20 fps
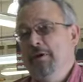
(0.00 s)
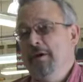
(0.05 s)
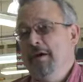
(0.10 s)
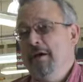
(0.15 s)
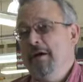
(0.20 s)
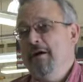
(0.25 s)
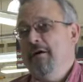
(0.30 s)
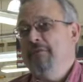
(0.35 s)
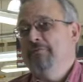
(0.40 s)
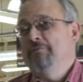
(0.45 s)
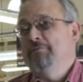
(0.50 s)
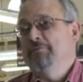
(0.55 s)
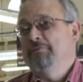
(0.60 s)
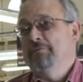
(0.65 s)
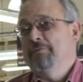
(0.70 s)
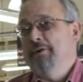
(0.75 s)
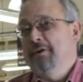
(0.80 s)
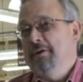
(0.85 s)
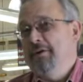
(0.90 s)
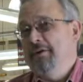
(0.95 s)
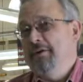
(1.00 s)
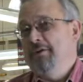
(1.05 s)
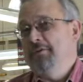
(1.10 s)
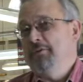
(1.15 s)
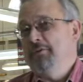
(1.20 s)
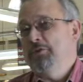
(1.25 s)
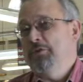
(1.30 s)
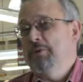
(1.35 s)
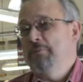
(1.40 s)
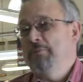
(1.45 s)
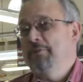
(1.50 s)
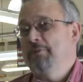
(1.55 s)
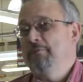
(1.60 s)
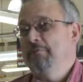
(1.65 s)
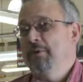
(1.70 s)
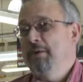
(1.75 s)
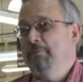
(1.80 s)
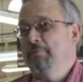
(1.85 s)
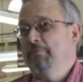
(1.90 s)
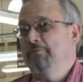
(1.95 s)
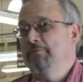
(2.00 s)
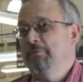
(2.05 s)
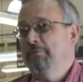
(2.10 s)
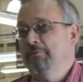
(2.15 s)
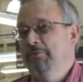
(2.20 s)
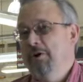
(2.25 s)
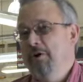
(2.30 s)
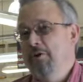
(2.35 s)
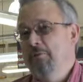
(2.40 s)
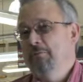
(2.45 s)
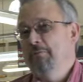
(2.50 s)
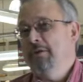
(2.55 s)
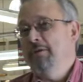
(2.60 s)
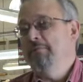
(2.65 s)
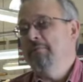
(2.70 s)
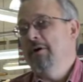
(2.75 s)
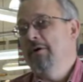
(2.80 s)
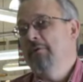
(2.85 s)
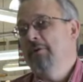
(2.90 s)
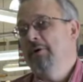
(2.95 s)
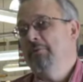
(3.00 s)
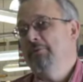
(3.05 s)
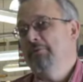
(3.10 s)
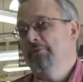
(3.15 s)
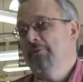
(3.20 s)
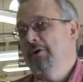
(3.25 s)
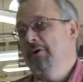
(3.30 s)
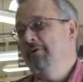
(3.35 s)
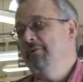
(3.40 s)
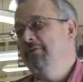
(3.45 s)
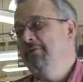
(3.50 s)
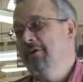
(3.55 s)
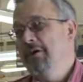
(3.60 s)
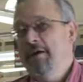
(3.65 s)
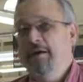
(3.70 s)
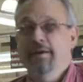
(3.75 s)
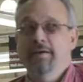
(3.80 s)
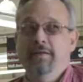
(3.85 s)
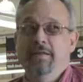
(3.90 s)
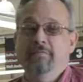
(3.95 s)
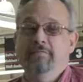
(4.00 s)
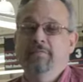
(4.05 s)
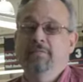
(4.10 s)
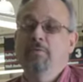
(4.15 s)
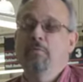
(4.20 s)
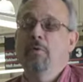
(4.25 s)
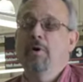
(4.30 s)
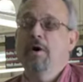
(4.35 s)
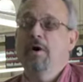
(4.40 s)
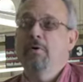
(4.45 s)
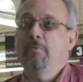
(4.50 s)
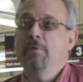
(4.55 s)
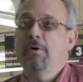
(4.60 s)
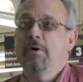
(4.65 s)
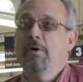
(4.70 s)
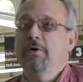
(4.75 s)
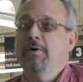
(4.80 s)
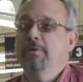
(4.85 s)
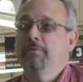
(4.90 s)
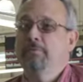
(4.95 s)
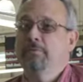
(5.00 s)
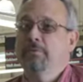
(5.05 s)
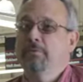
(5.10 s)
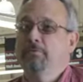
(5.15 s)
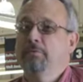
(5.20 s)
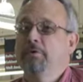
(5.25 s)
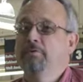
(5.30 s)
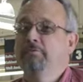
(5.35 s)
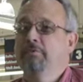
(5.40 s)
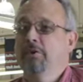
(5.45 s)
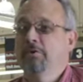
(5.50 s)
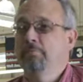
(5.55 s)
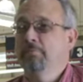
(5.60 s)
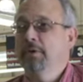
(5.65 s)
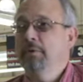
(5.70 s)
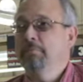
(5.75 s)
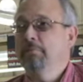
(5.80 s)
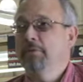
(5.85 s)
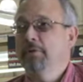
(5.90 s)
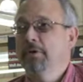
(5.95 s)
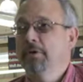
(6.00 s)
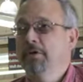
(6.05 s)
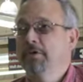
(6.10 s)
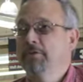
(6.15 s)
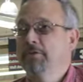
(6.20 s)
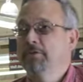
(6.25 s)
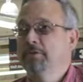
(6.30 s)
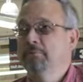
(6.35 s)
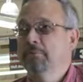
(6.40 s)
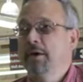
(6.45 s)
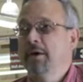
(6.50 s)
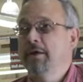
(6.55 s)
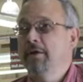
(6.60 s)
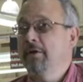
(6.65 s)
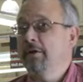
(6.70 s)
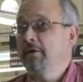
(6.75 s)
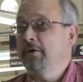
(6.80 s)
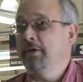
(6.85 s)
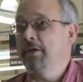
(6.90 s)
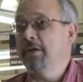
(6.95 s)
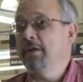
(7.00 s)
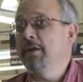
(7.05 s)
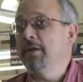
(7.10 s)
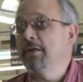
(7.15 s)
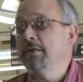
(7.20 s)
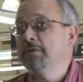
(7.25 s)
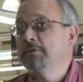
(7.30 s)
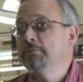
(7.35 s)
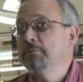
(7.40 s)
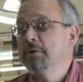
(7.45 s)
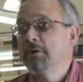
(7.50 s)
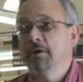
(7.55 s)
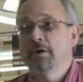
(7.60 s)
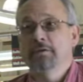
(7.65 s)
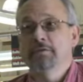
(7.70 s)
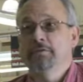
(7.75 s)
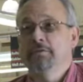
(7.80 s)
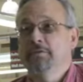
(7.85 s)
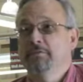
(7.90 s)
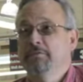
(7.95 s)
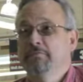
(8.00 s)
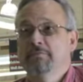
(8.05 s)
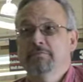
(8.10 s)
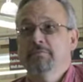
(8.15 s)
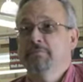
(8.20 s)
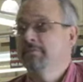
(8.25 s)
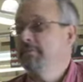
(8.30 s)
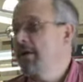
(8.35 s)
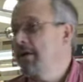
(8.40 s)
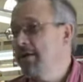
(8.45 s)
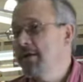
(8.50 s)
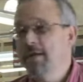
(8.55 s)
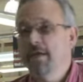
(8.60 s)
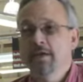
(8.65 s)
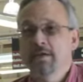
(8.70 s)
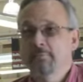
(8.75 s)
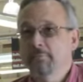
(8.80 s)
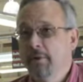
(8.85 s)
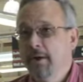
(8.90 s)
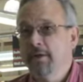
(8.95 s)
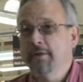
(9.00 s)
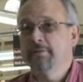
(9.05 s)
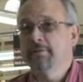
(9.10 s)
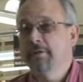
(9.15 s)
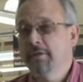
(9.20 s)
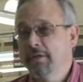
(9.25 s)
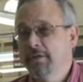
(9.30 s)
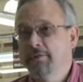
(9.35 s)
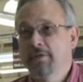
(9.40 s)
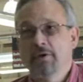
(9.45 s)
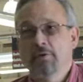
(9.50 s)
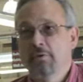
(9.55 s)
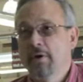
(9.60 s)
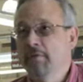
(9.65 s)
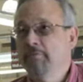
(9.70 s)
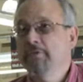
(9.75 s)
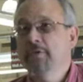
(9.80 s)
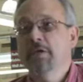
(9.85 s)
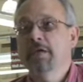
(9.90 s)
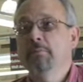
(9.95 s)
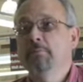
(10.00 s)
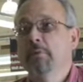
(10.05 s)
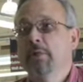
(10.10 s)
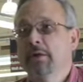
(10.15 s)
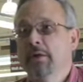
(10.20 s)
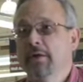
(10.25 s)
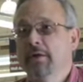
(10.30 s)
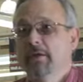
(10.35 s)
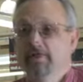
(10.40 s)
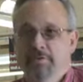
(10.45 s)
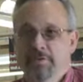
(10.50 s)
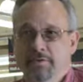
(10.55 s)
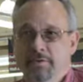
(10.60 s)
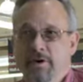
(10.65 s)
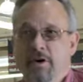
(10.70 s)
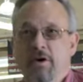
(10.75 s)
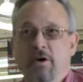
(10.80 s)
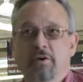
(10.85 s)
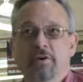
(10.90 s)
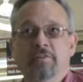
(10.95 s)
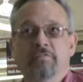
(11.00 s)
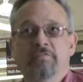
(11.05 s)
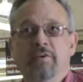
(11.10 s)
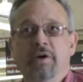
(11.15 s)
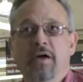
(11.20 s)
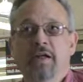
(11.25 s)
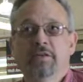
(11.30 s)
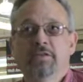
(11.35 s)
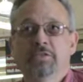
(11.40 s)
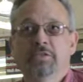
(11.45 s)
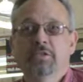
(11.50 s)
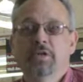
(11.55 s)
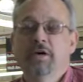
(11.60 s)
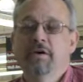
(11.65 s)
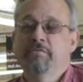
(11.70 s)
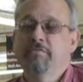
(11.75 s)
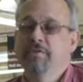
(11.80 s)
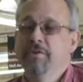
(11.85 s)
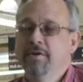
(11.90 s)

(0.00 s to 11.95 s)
have some of the people from the Home Depot up the road, and even the Walmart will refer people to us to make keys because they can't make the key. They don't have the key blank. They're hard to find stuff.